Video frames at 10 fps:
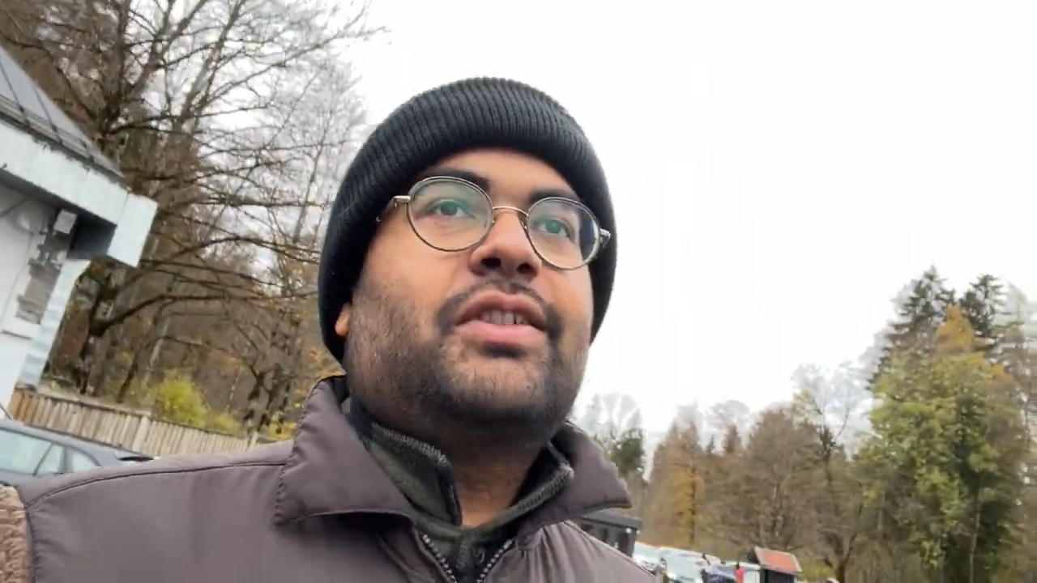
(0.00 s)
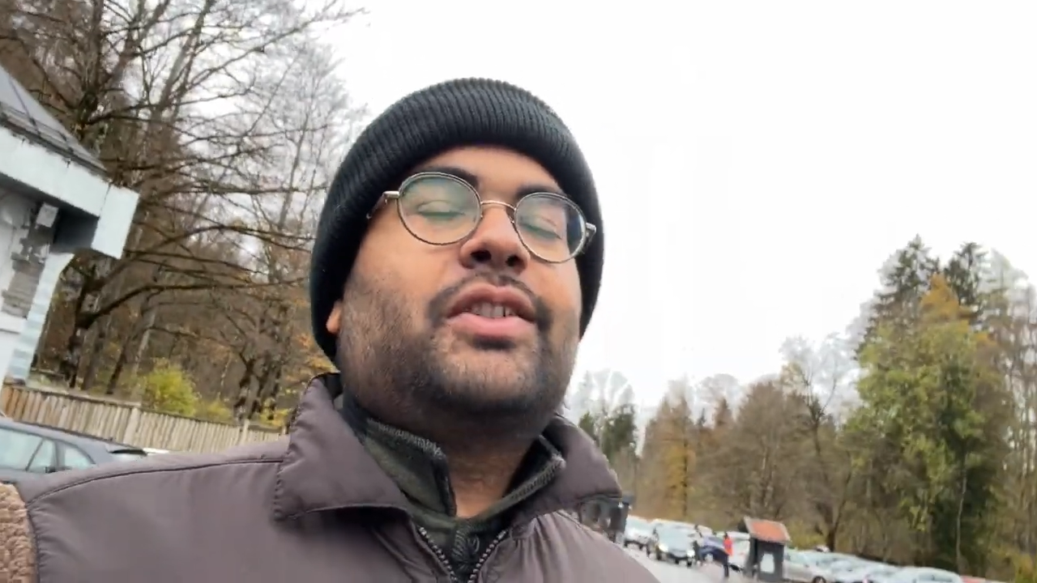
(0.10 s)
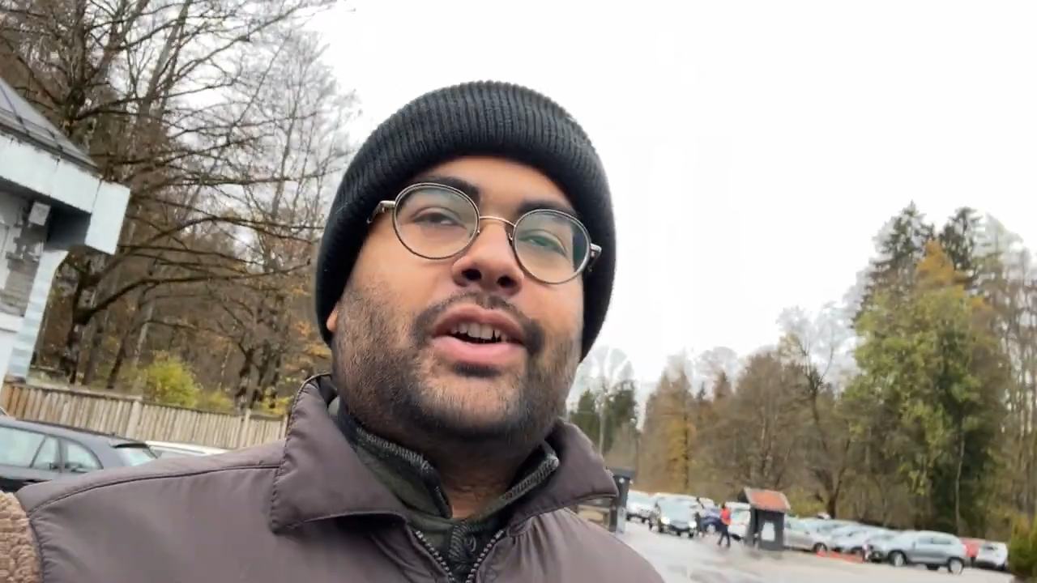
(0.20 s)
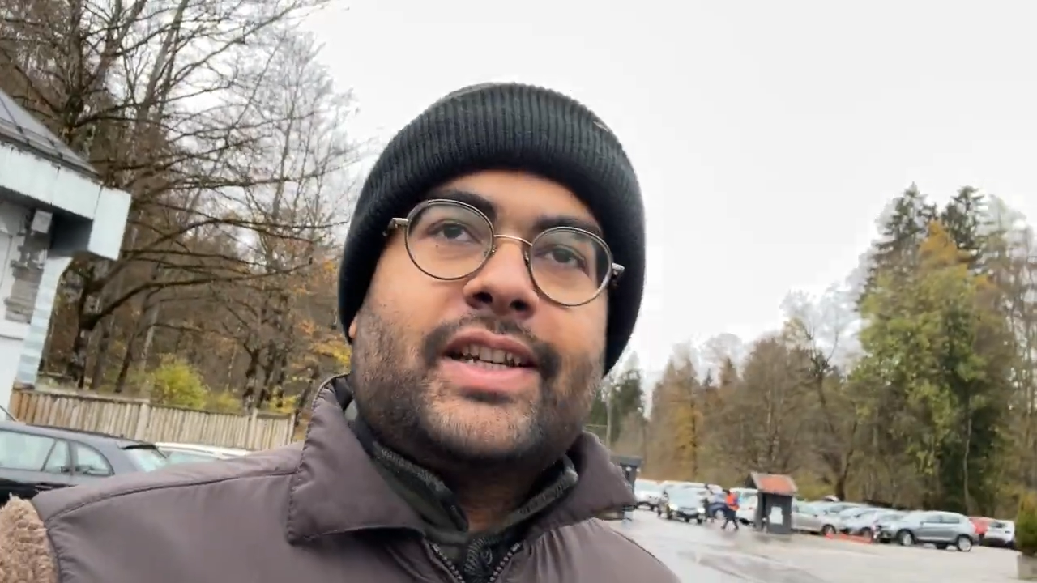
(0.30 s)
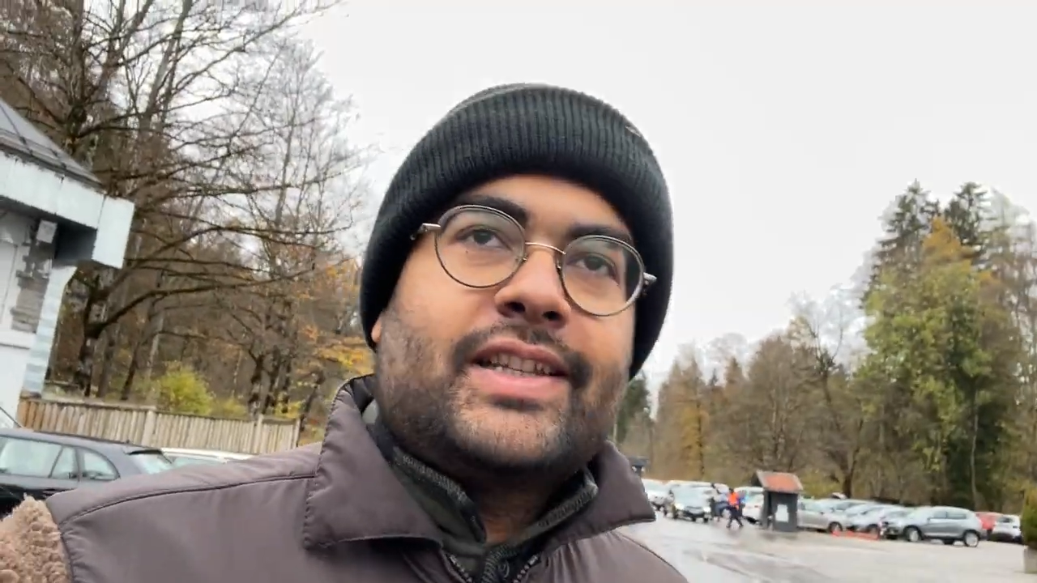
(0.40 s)

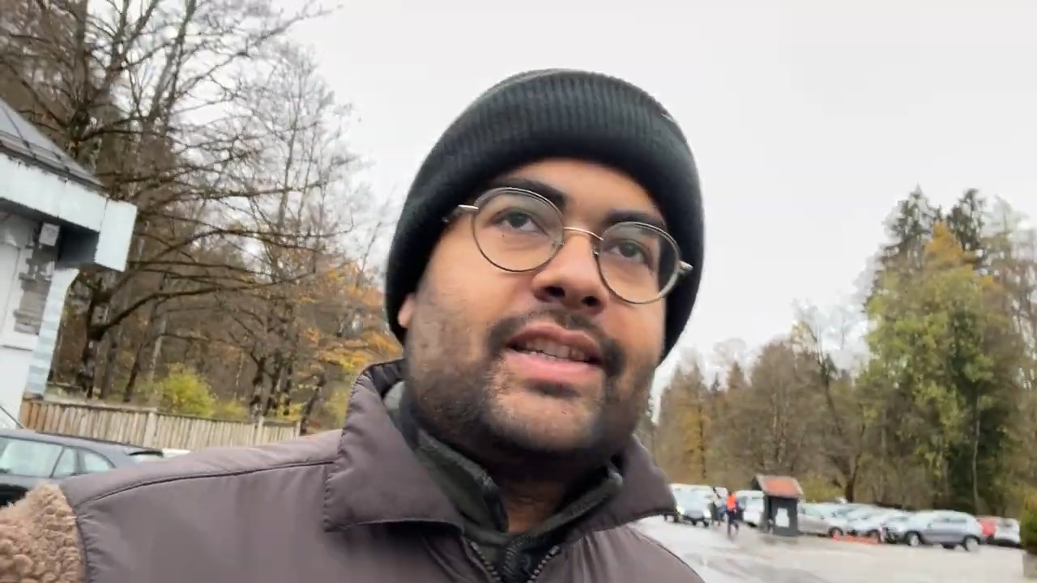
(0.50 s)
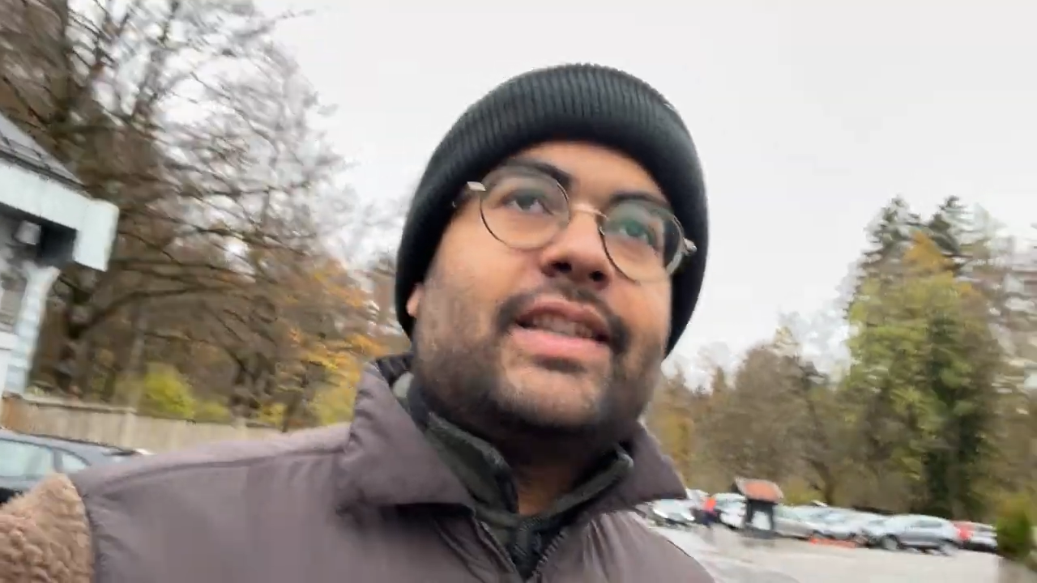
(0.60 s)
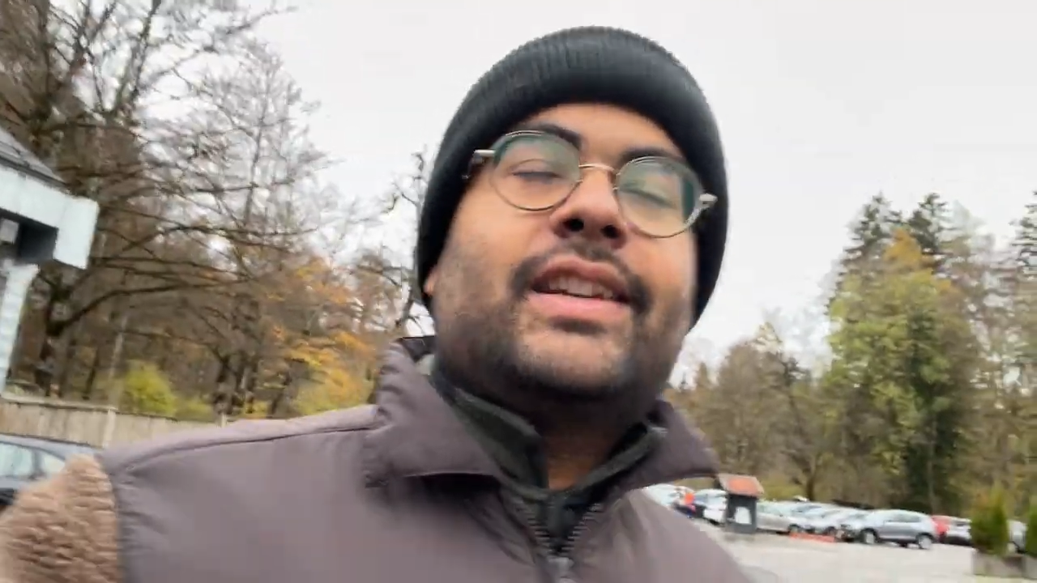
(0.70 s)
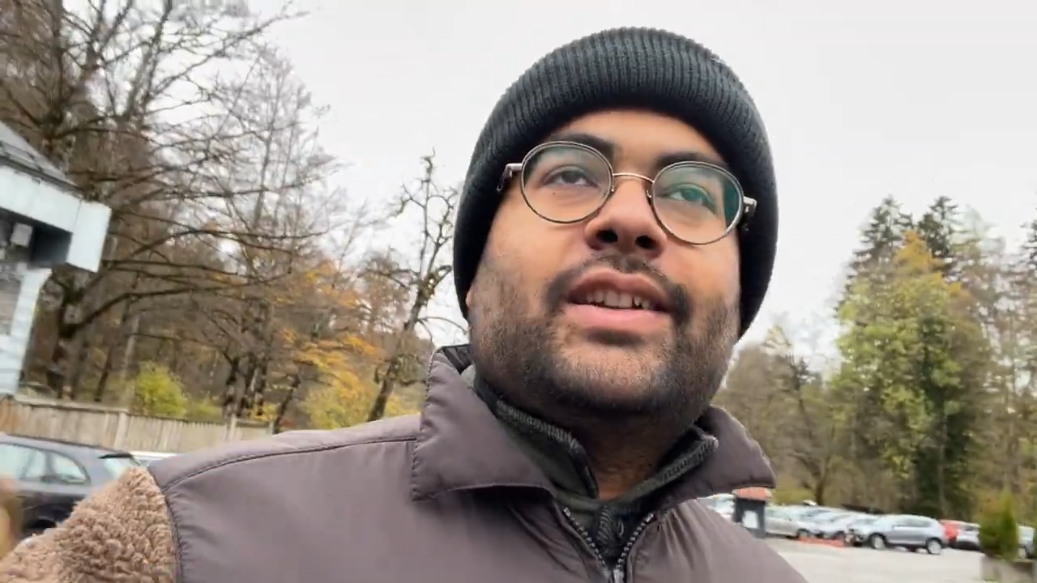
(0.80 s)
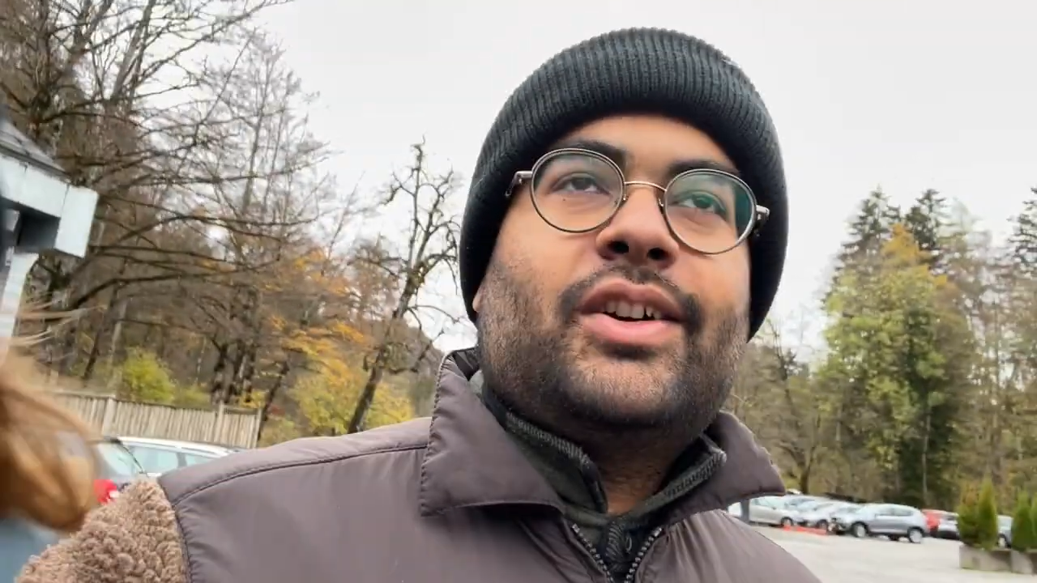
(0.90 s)

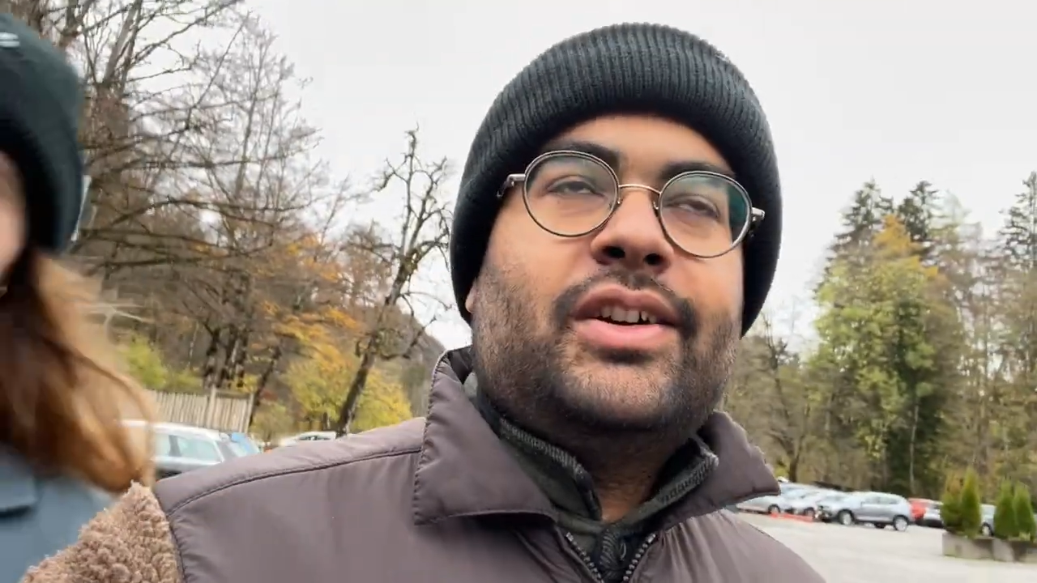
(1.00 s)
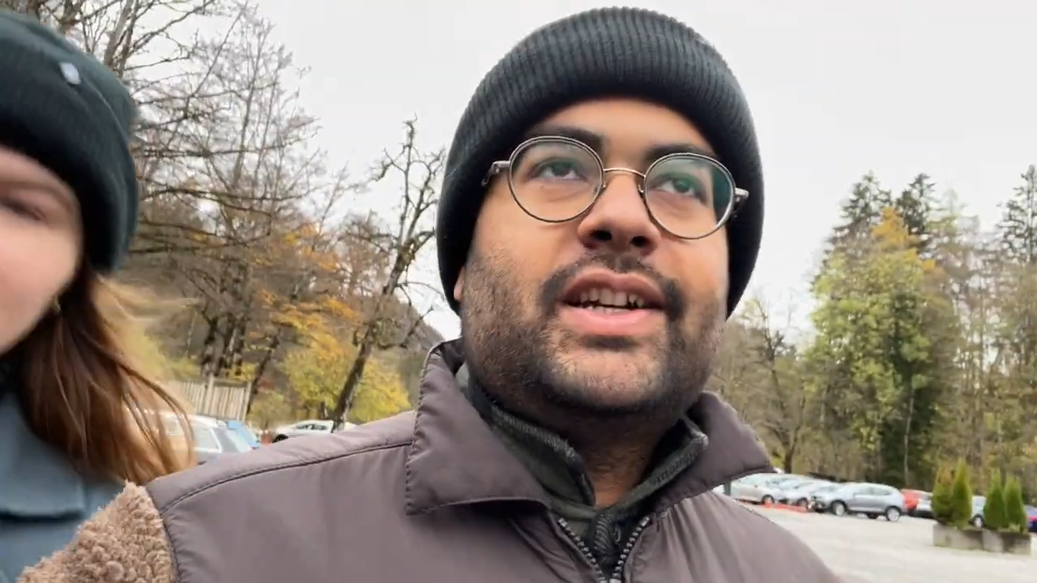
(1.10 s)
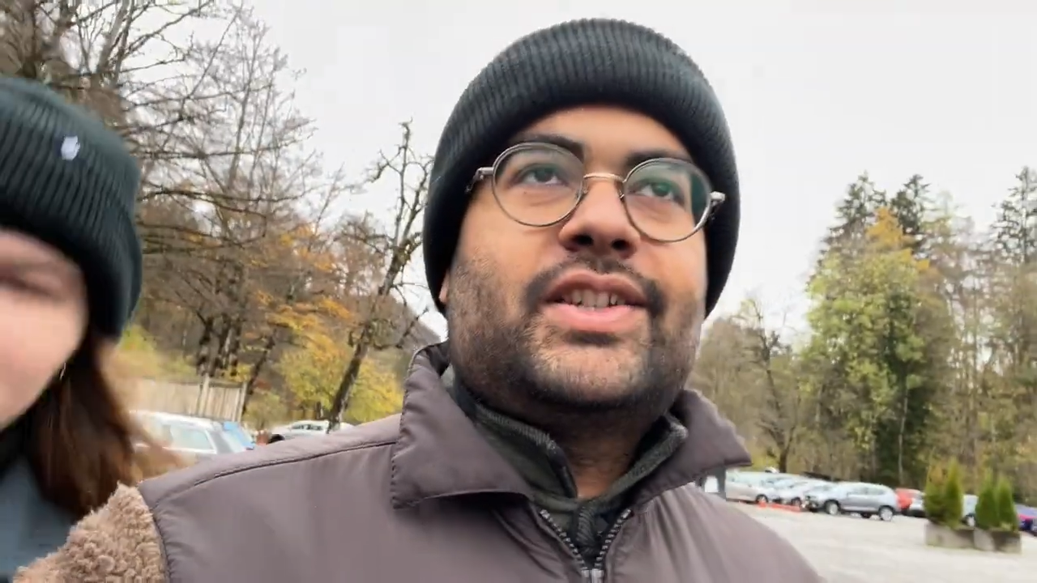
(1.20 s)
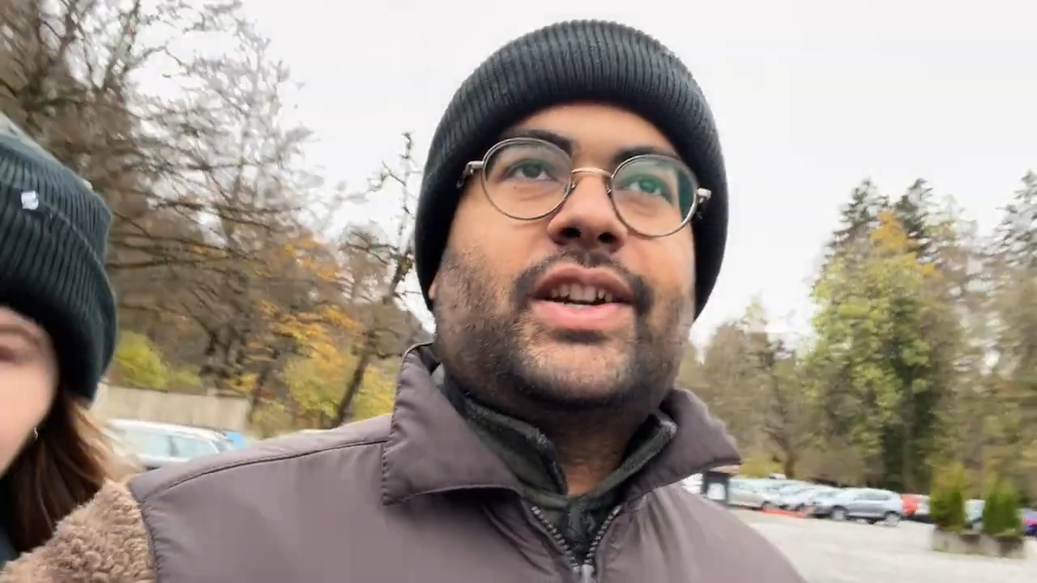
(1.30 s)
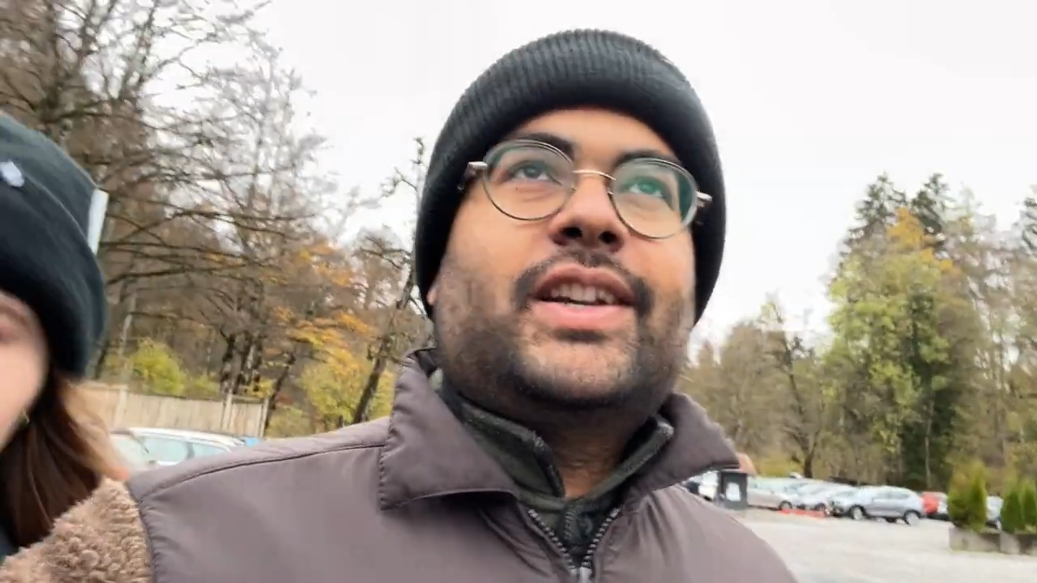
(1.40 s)
coins or
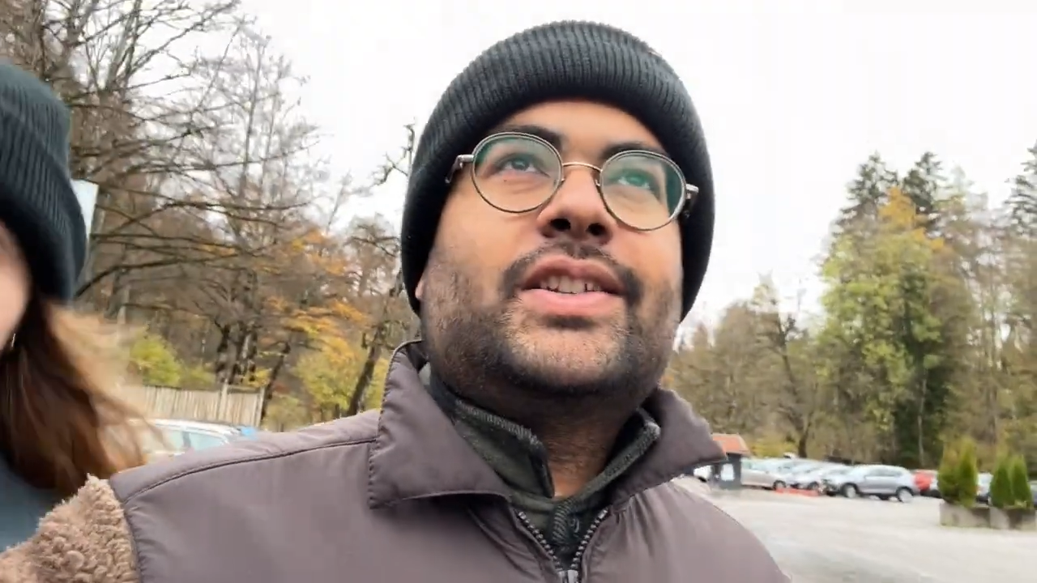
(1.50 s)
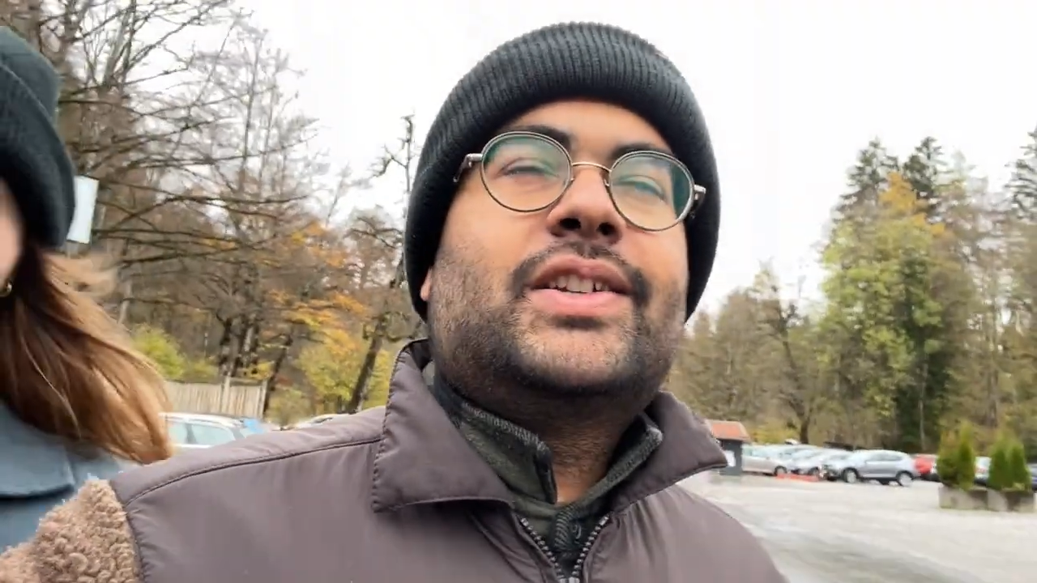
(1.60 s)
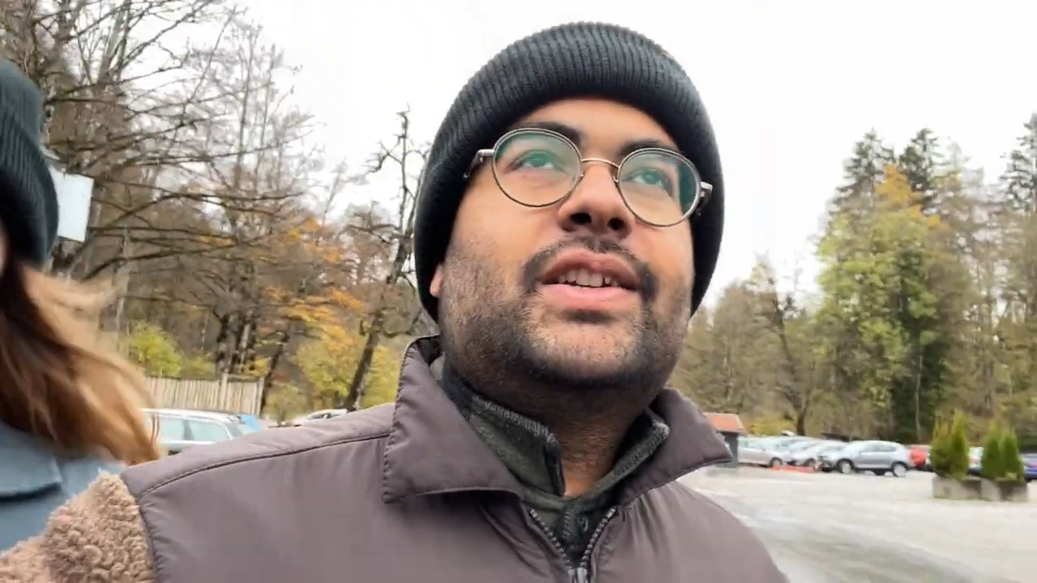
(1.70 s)
exchange.